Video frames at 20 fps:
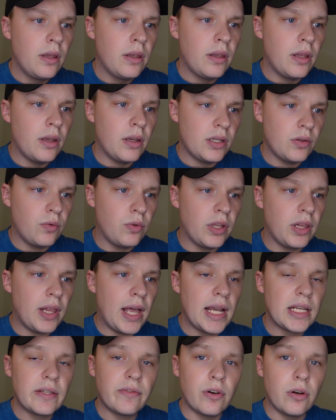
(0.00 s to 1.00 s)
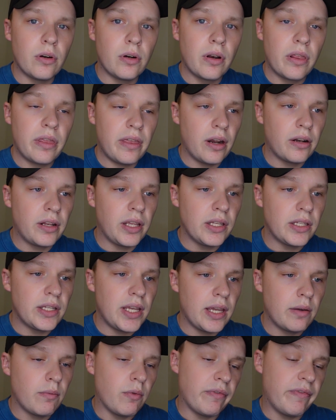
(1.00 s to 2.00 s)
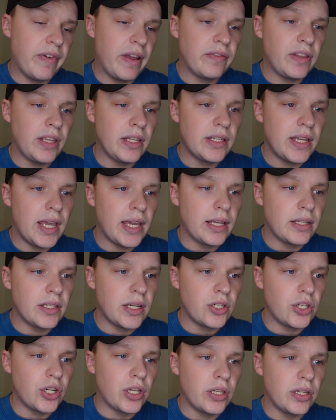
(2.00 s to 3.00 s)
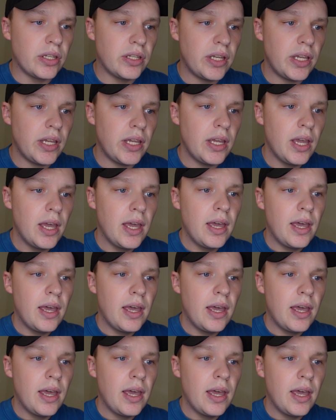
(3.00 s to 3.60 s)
Now this only lasts for 15 seconds, as you can see,